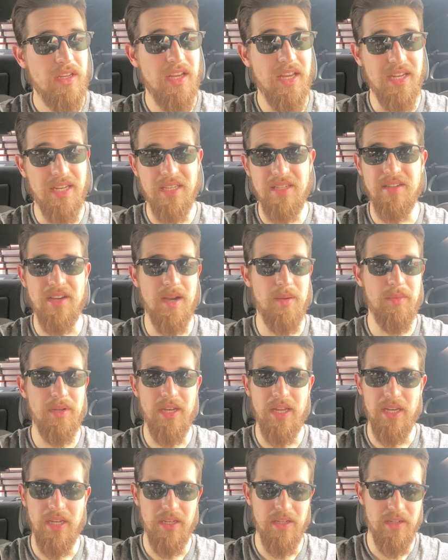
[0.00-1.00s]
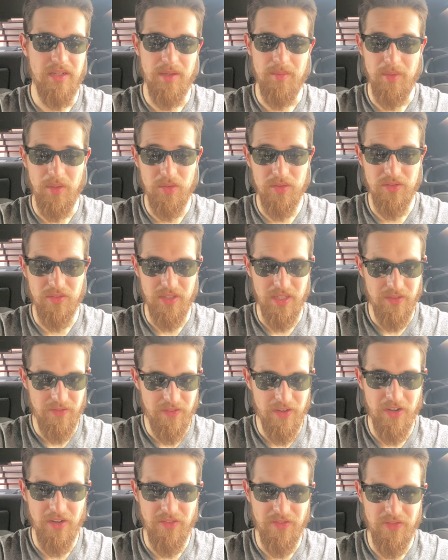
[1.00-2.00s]
And he dominated. I mean, it was a
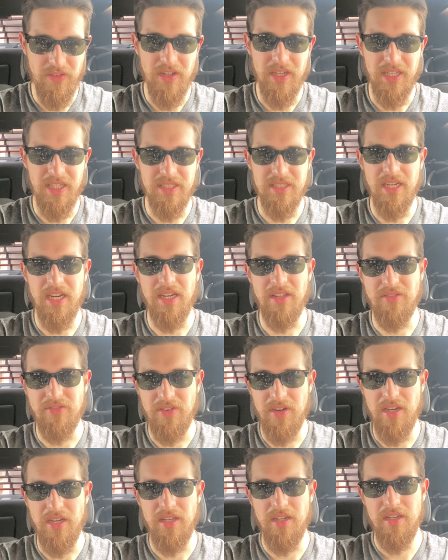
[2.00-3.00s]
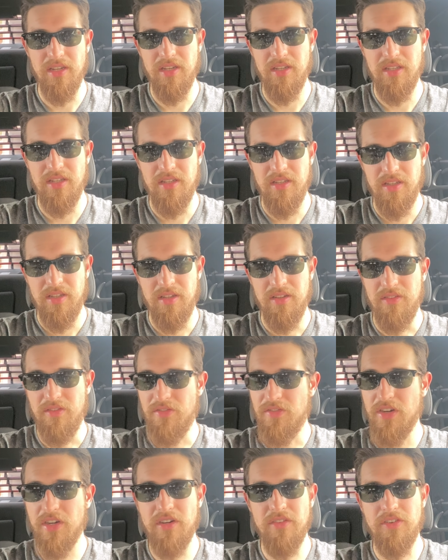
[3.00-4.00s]
very fun, exciting fight,
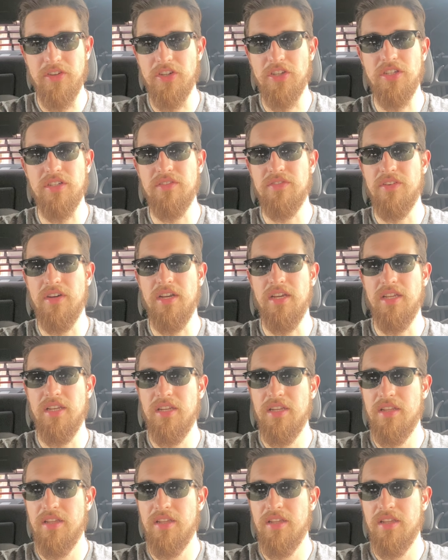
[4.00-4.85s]
very, very good fight.